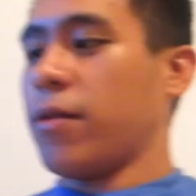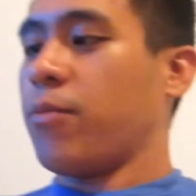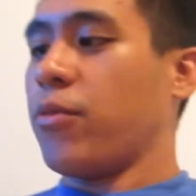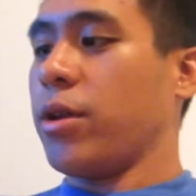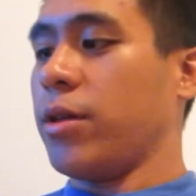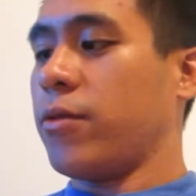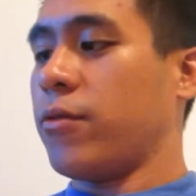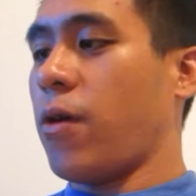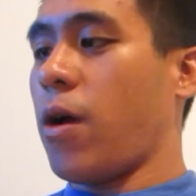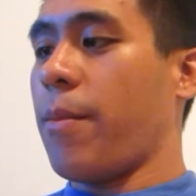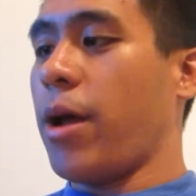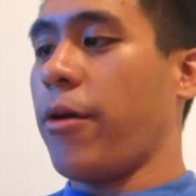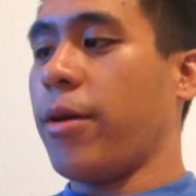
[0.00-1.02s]
pretty
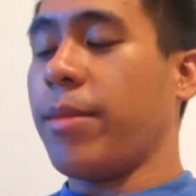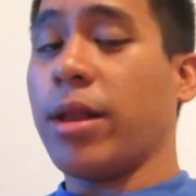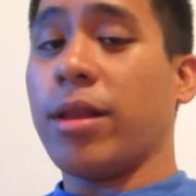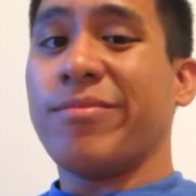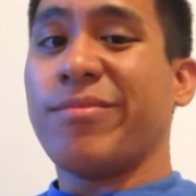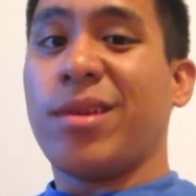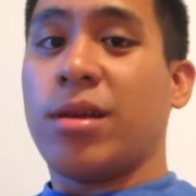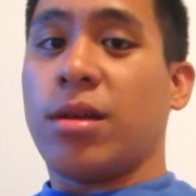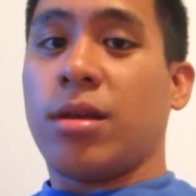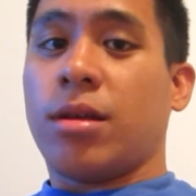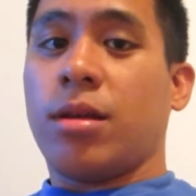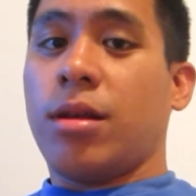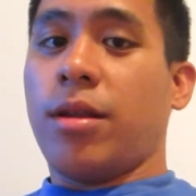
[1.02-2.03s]
strawberry, but
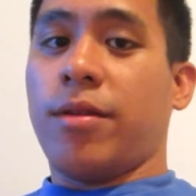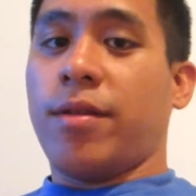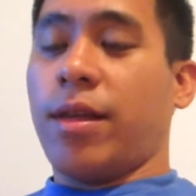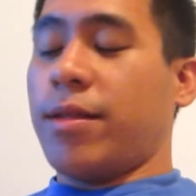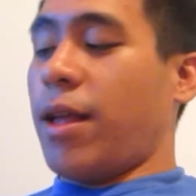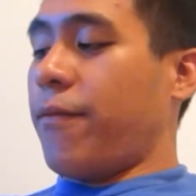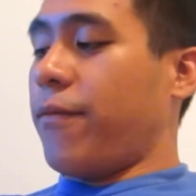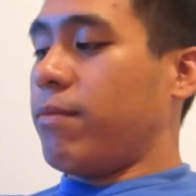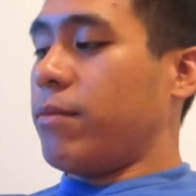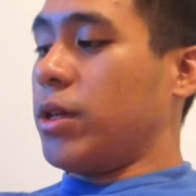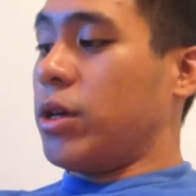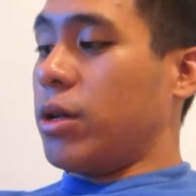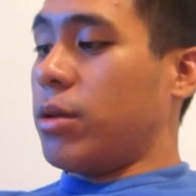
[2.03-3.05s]
it doesn't taste
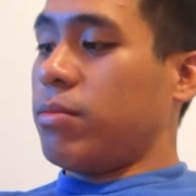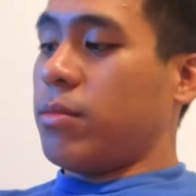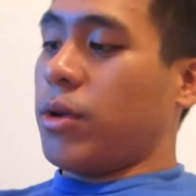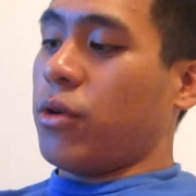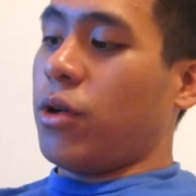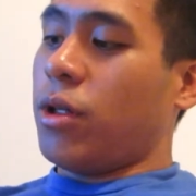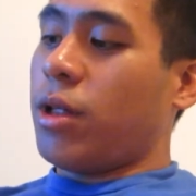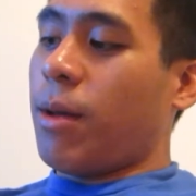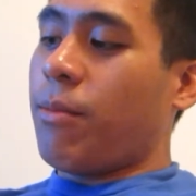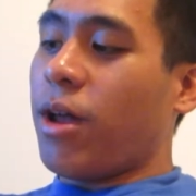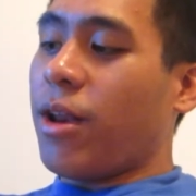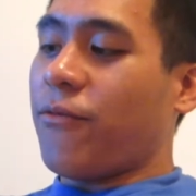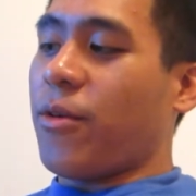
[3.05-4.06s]
that good at all. I
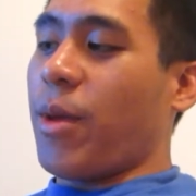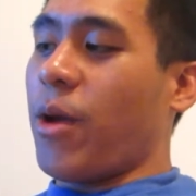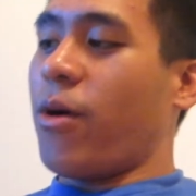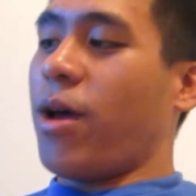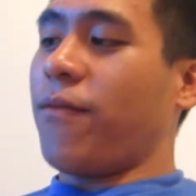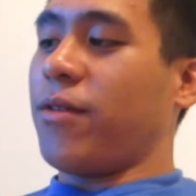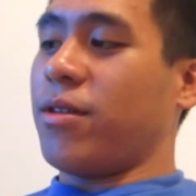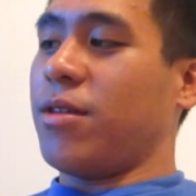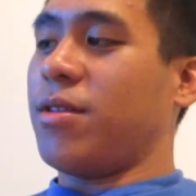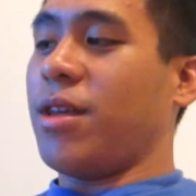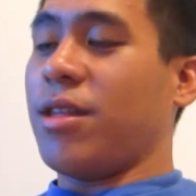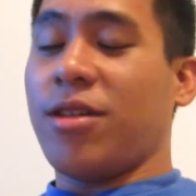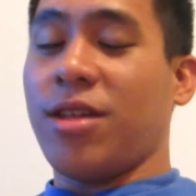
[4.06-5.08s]
bought it for my wife because she
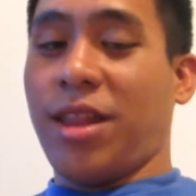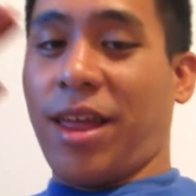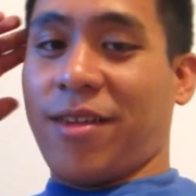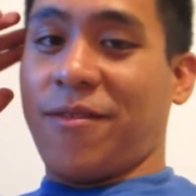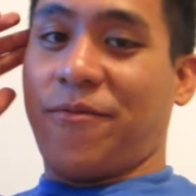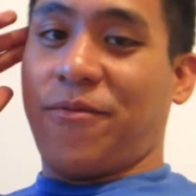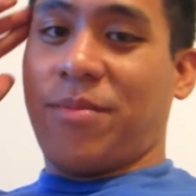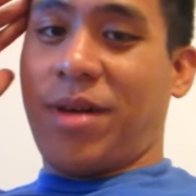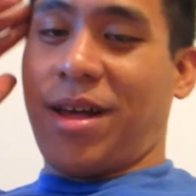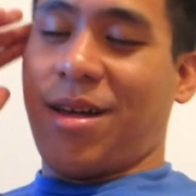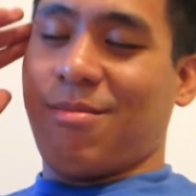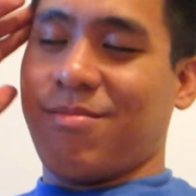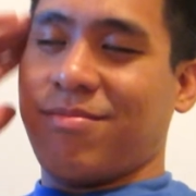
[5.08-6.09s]
said she likes
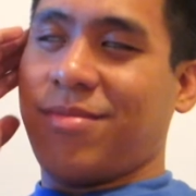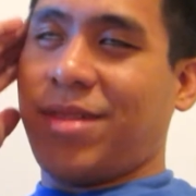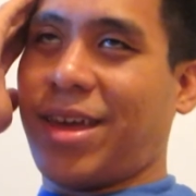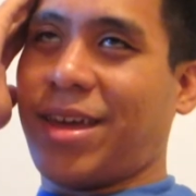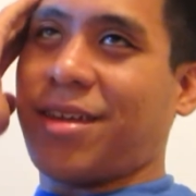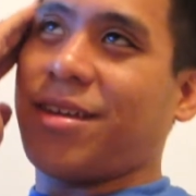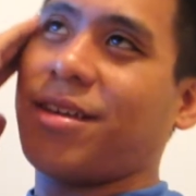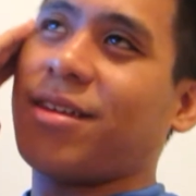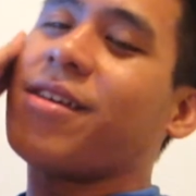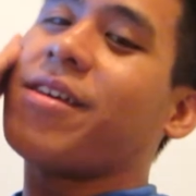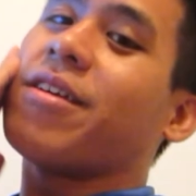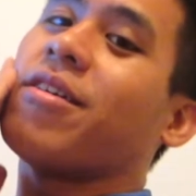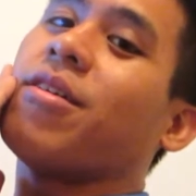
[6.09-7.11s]
like
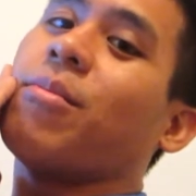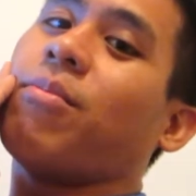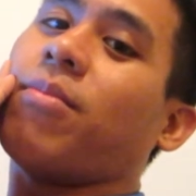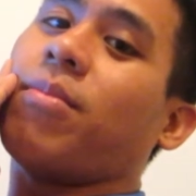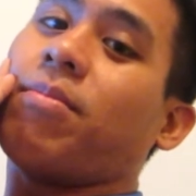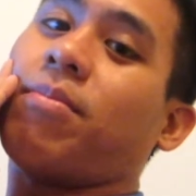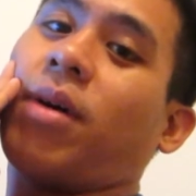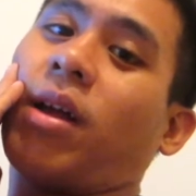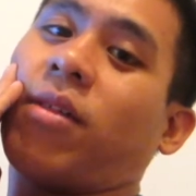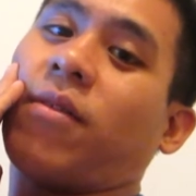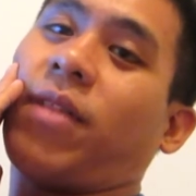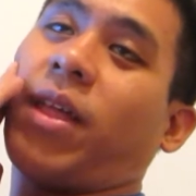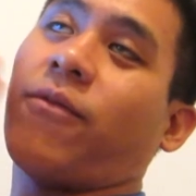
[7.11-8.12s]

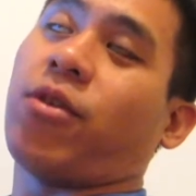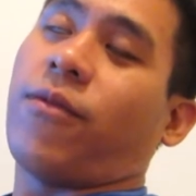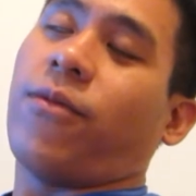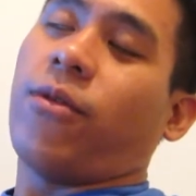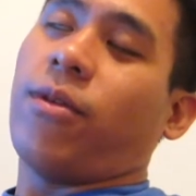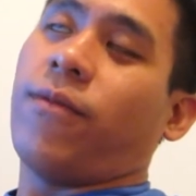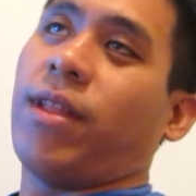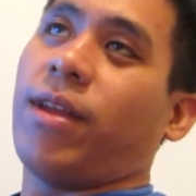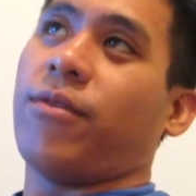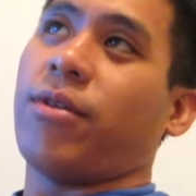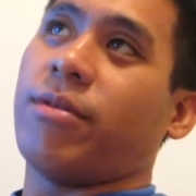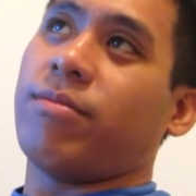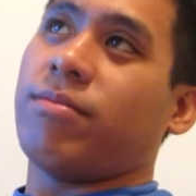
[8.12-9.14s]
punch flavored or fruity
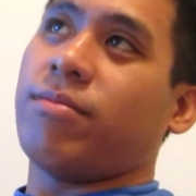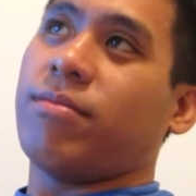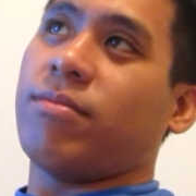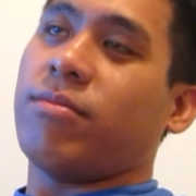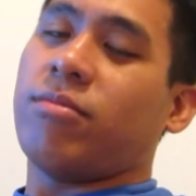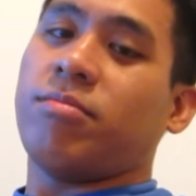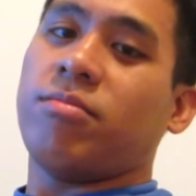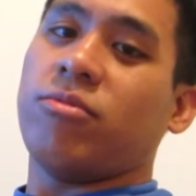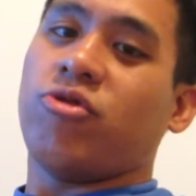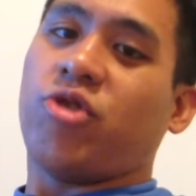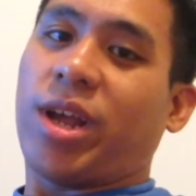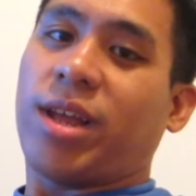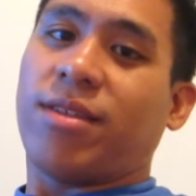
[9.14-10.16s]
flavored
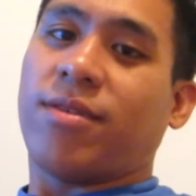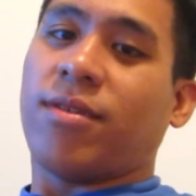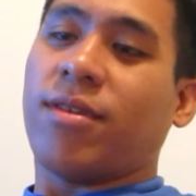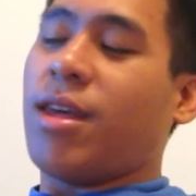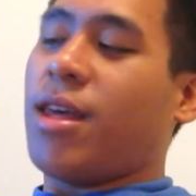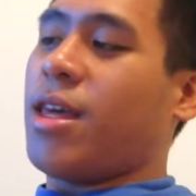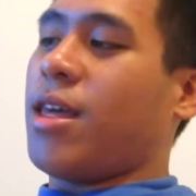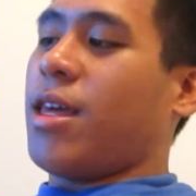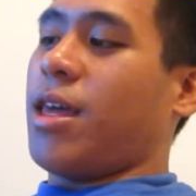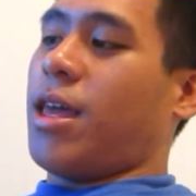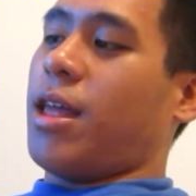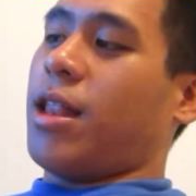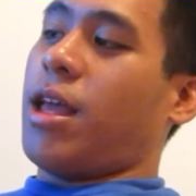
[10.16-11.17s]
drinks, and